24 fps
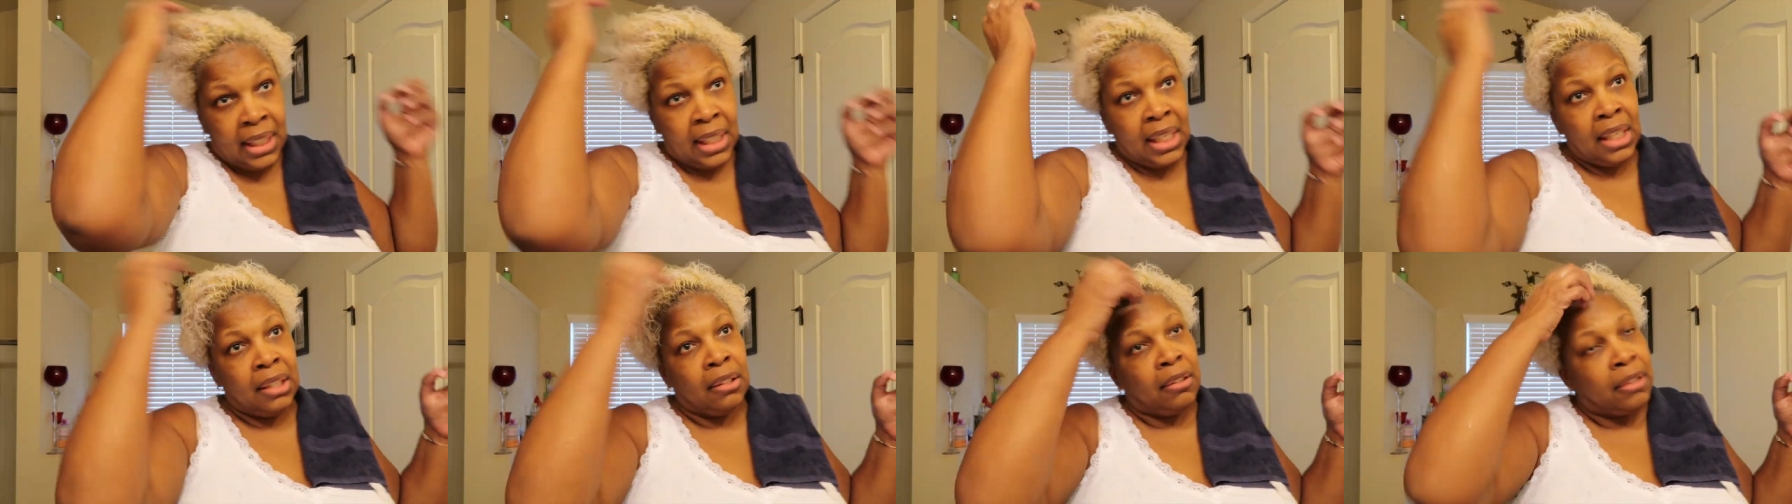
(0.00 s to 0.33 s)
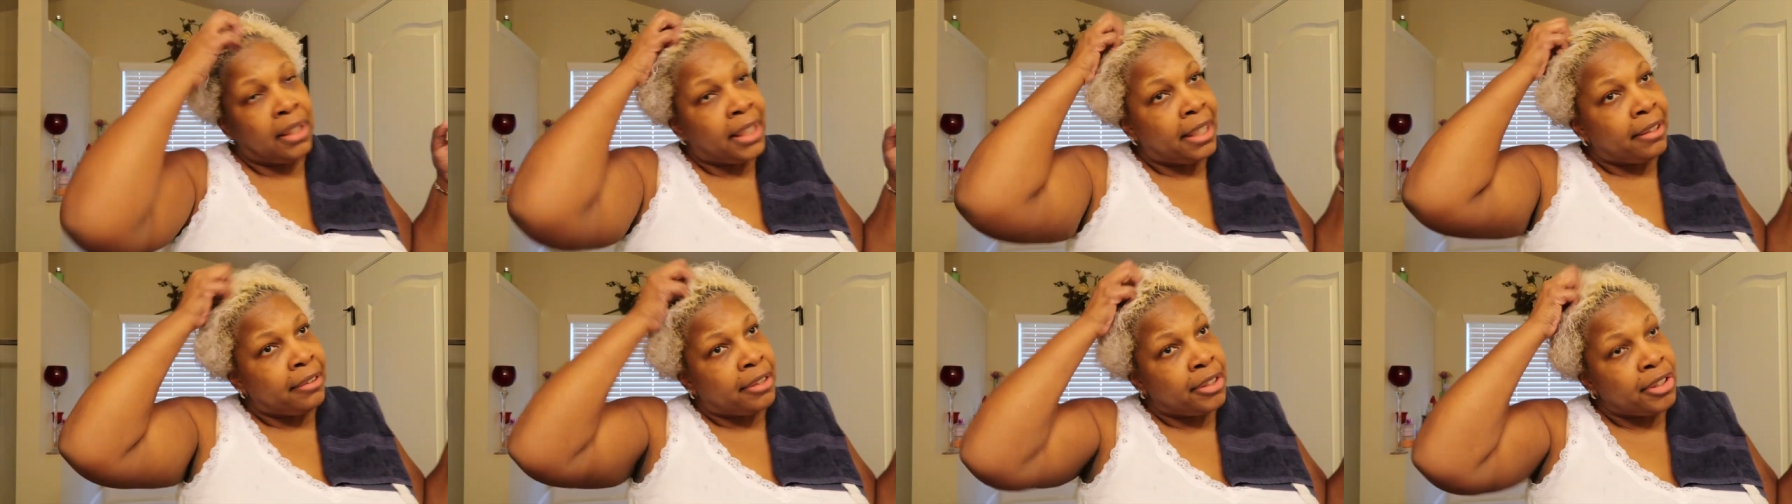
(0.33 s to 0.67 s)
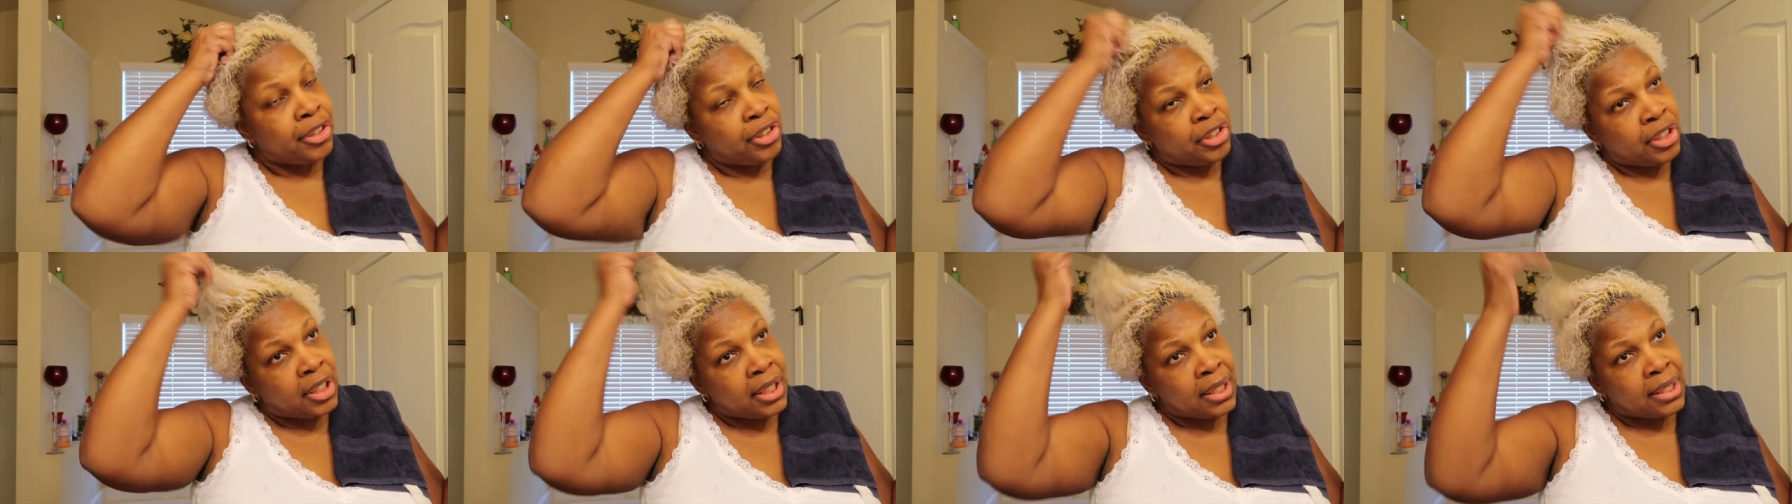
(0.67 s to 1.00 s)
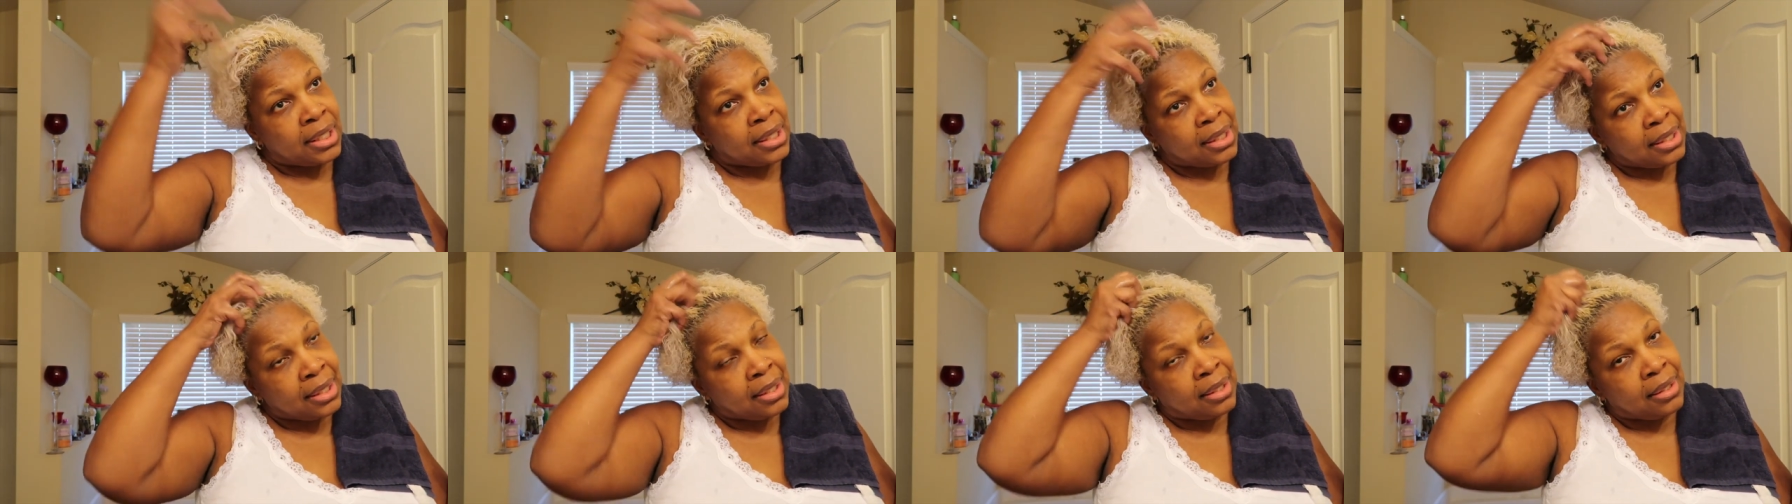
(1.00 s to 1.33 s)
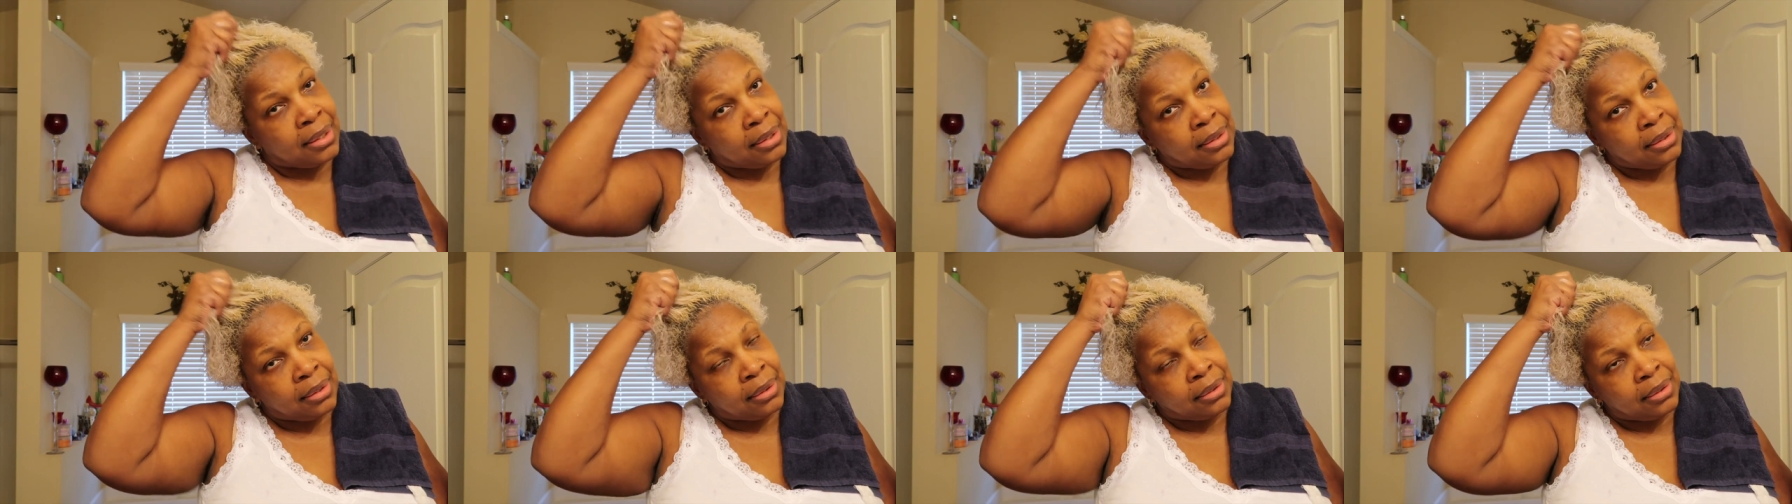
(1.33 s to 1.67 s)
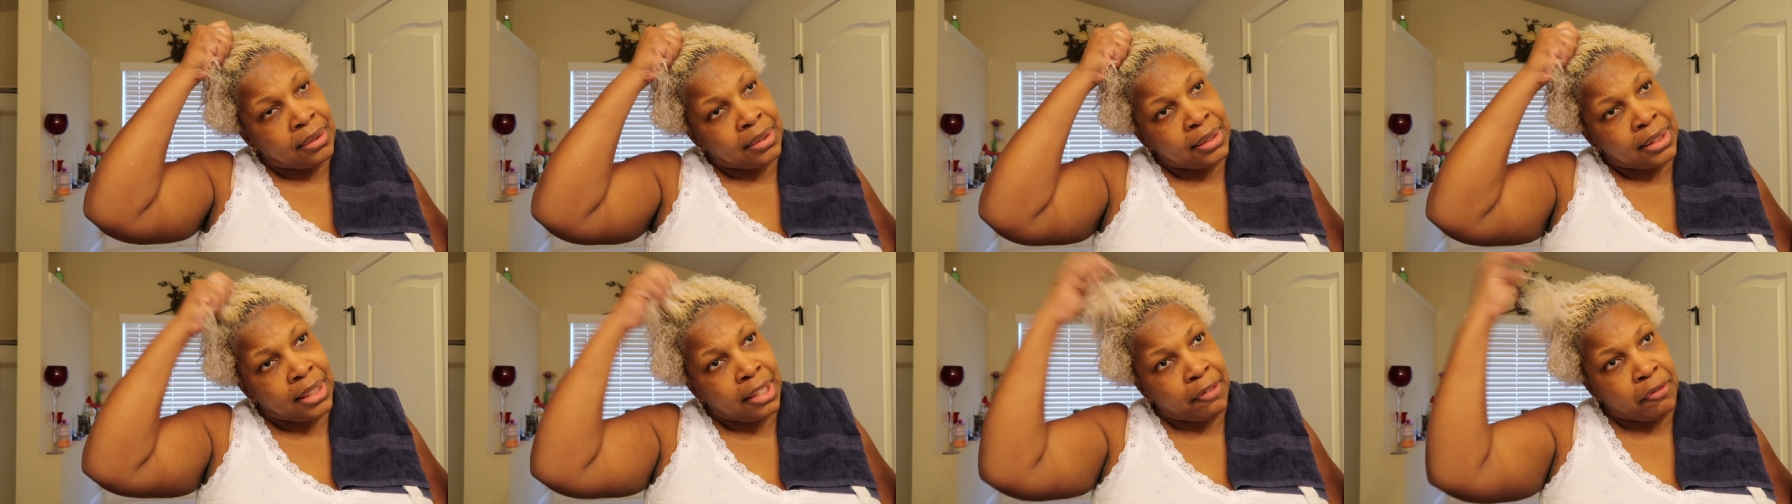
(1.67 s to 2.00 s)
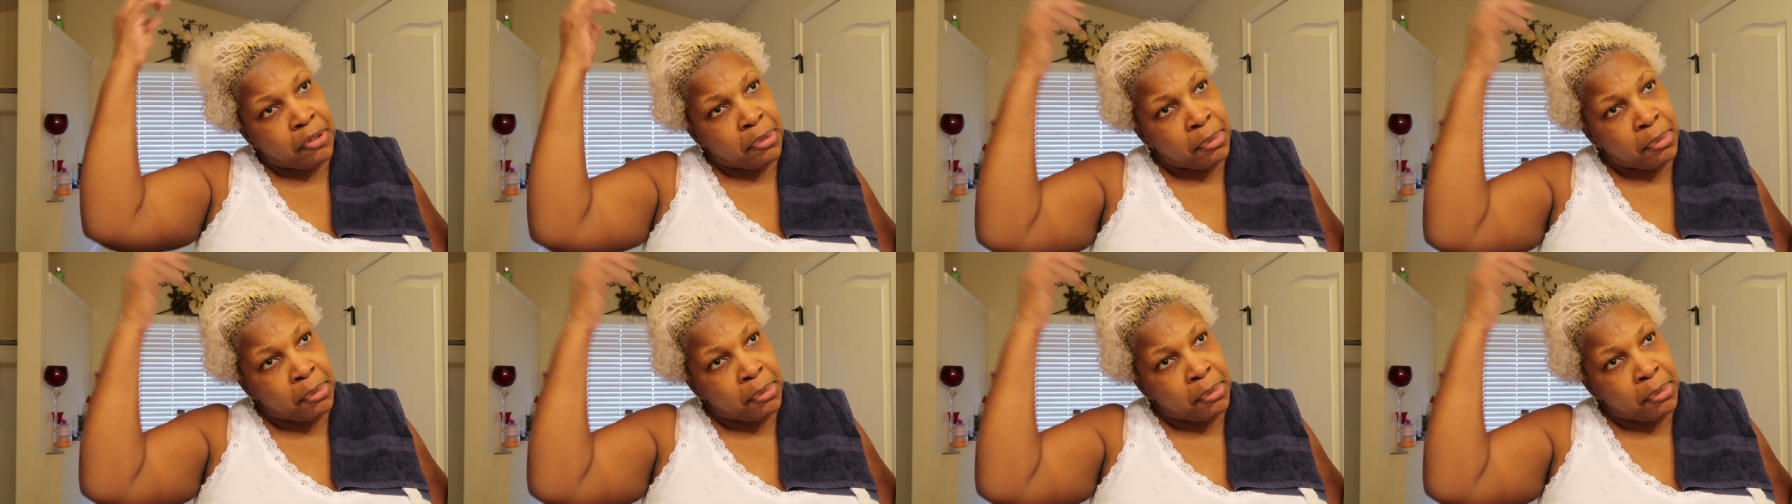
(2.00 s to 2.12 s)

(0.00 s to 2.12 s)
either that or it's just time